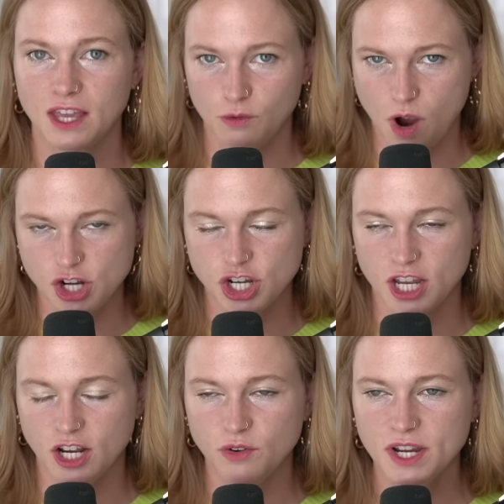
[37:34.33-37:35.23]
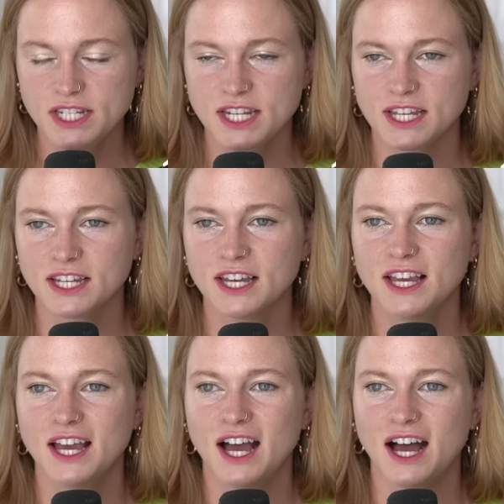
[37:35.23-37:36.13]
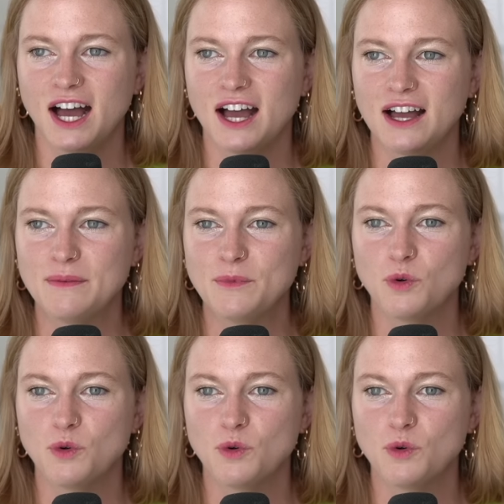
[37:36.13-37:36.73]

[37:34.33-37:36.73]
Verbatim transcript: washing and anointing um,